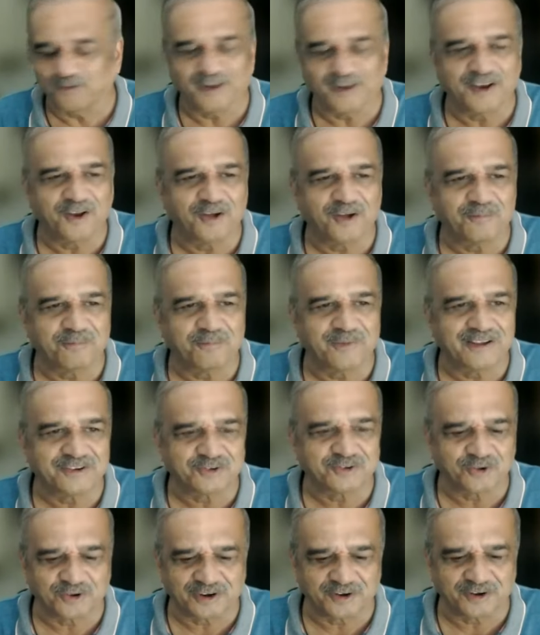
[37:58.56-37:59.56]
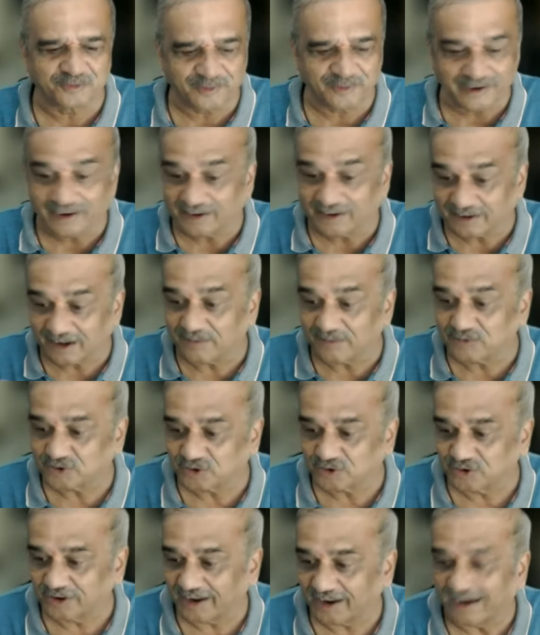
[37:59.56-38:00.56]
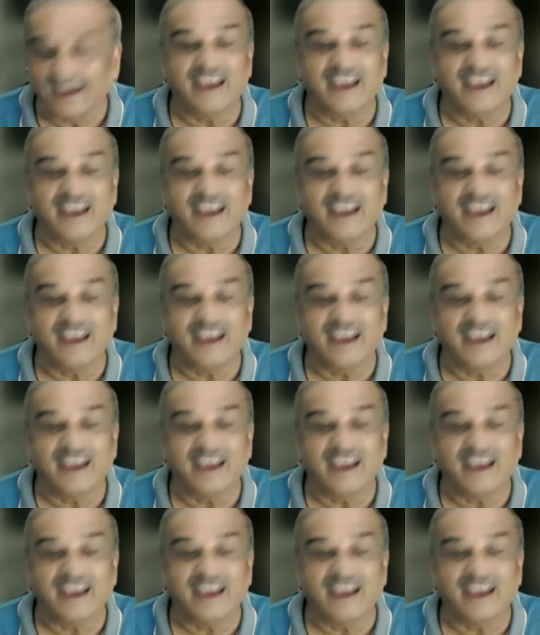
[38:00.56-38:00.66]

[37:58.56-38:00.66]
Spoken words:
One of my students, when it comes to the